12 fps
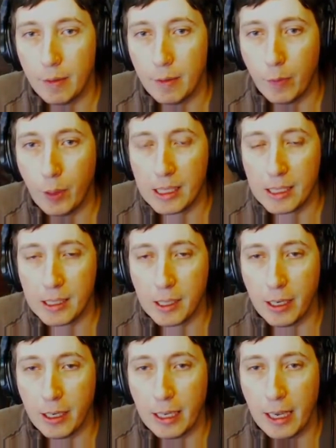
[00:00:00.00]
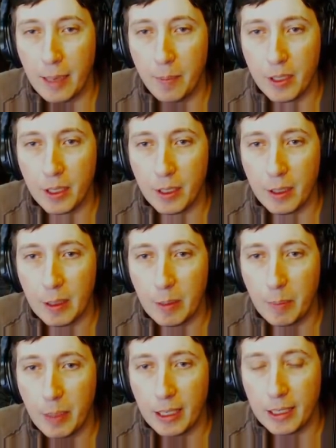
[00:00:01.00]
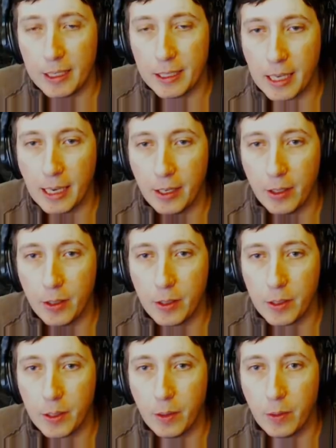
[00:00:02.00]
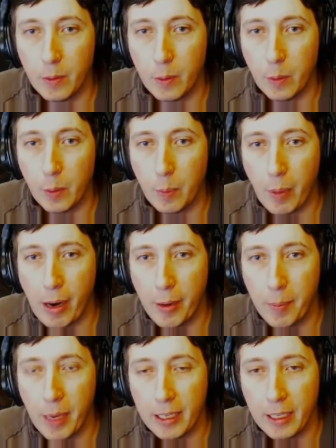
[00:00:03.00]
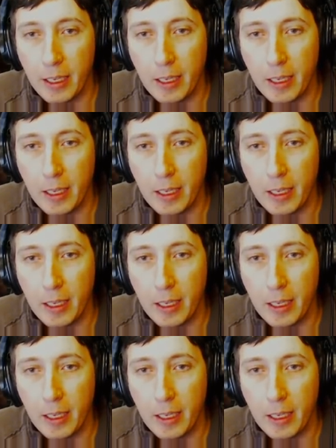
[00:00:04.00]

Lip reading: voices on a game to being a designer. So we're proud of Mikey.